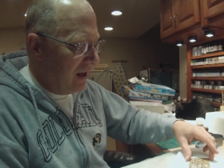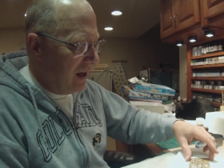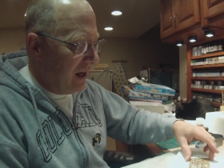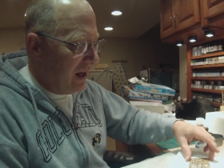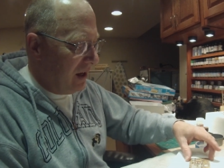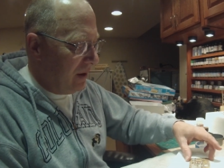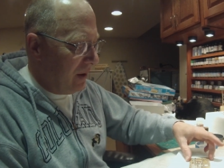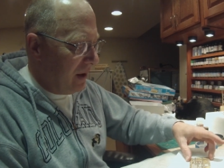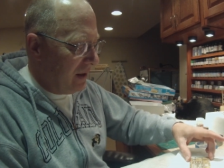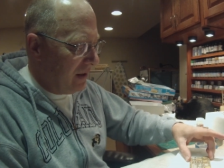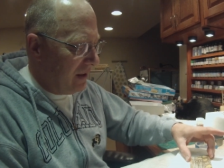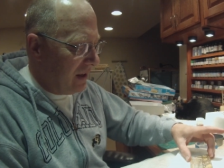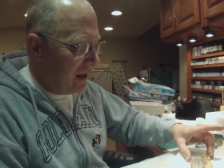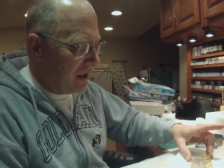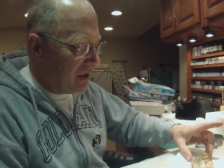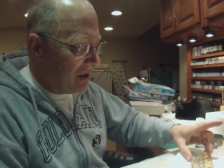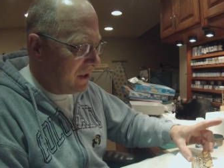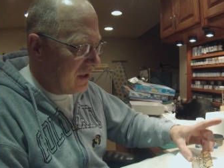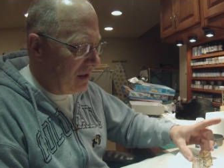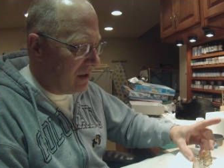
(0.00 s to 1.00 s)
anyway,
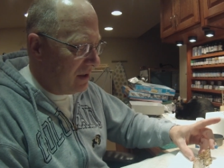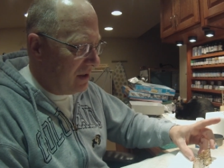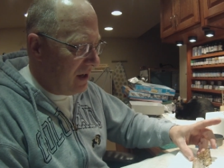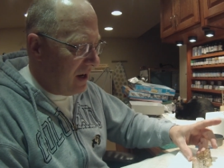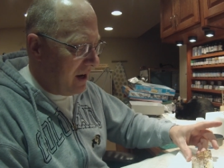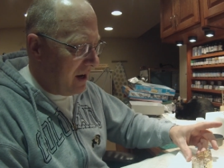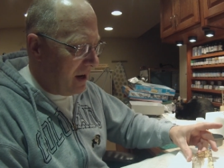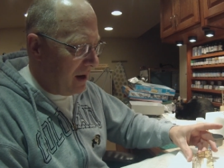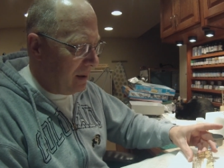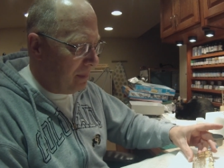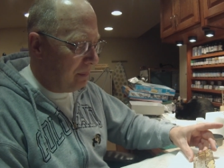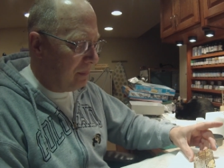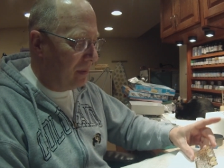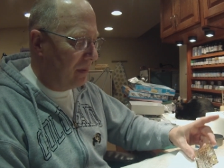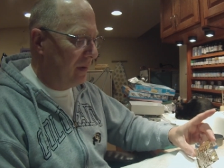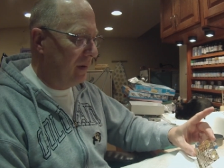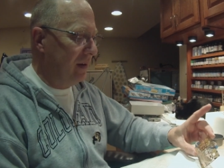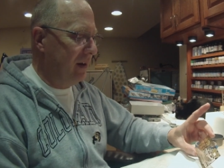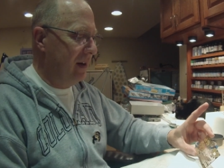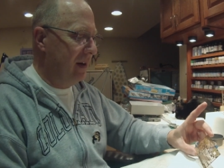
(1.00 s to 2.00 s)
next step
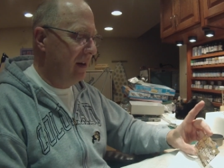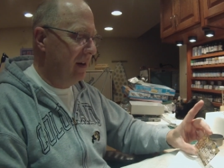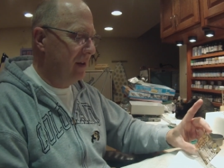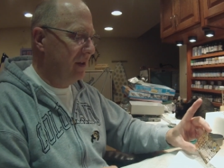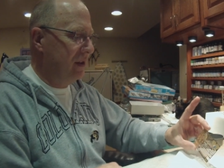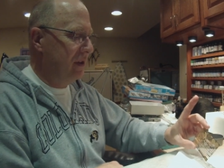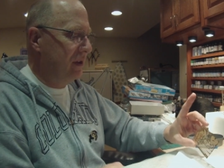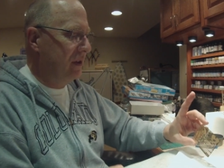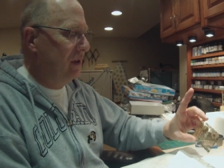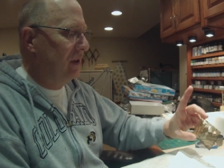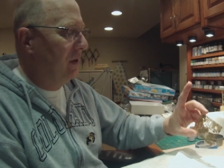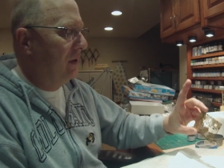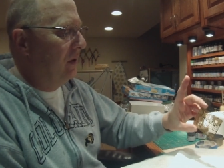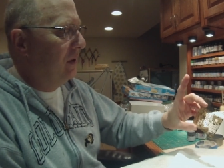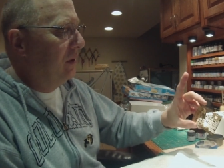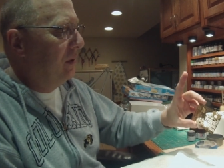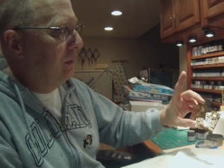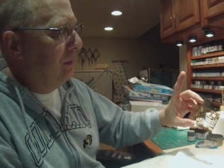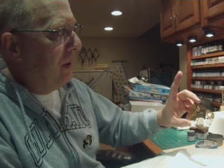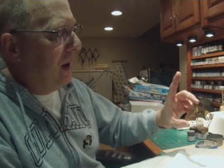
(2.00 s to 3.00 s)
is
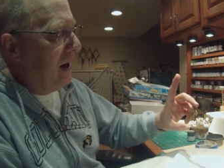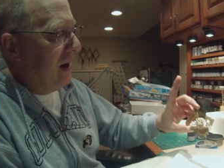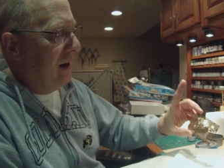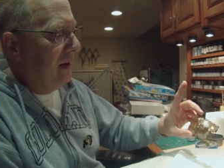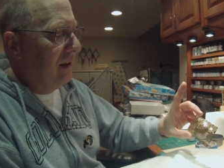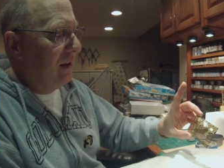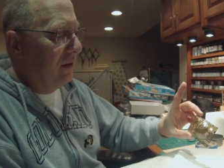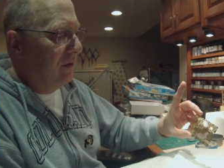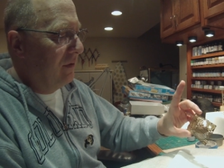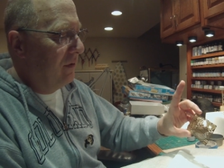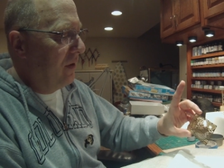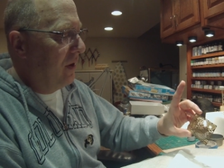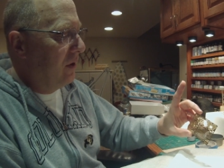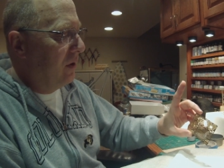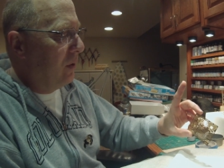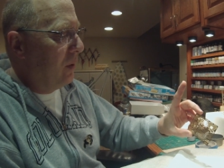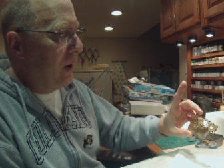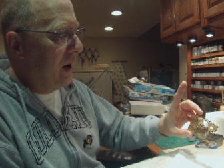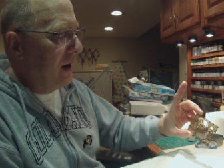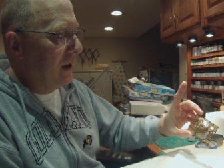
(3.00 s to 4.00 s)
to paint the
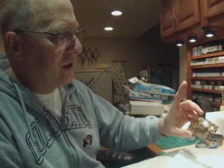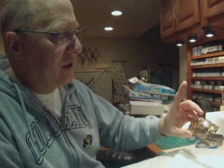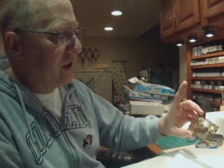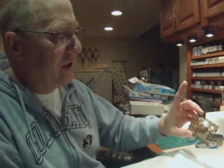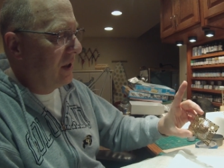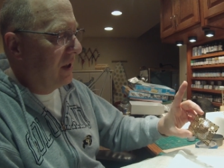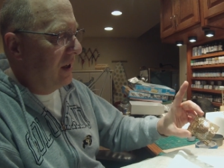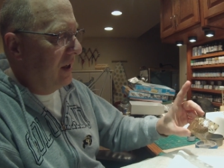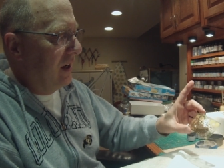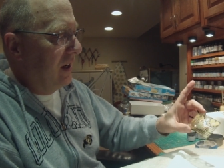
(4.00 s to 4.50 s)
photo etch.